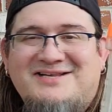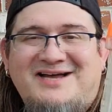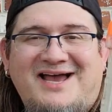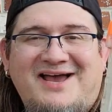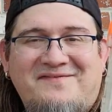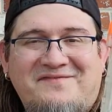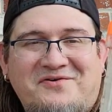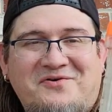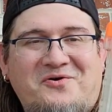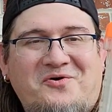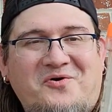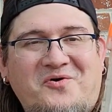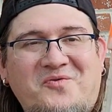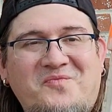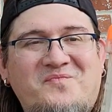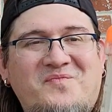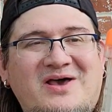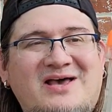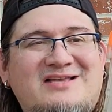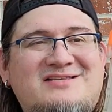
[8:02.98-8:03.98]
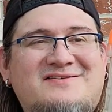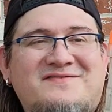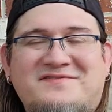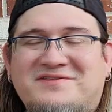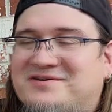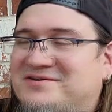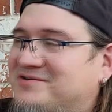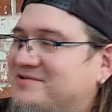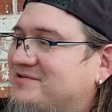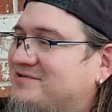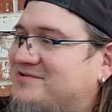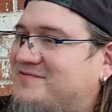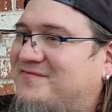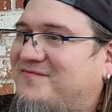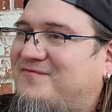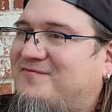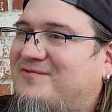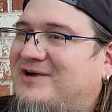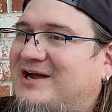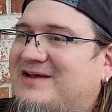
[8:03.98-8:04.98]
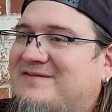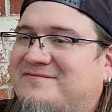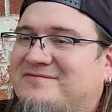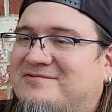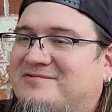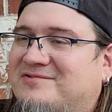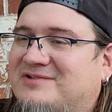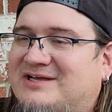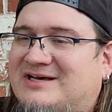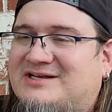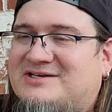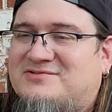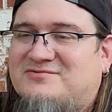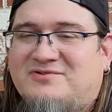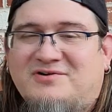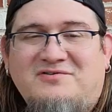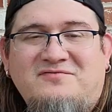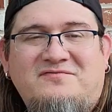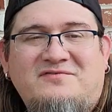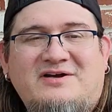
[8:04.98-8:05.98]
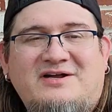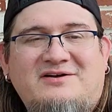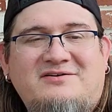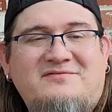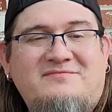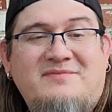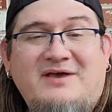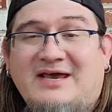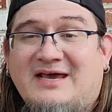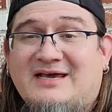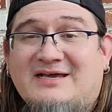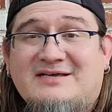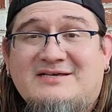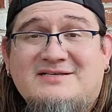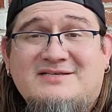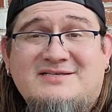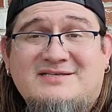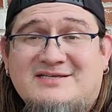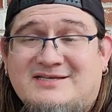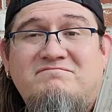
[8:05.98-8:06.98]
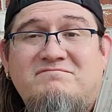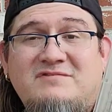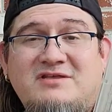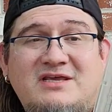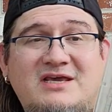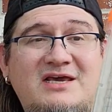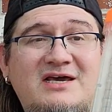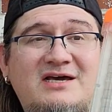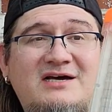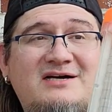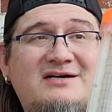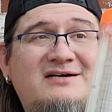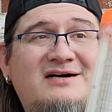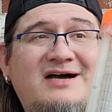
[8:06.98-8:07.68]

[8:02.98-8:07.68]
I have a whole mess of the Nerf Rival 12-round mags. Yeah,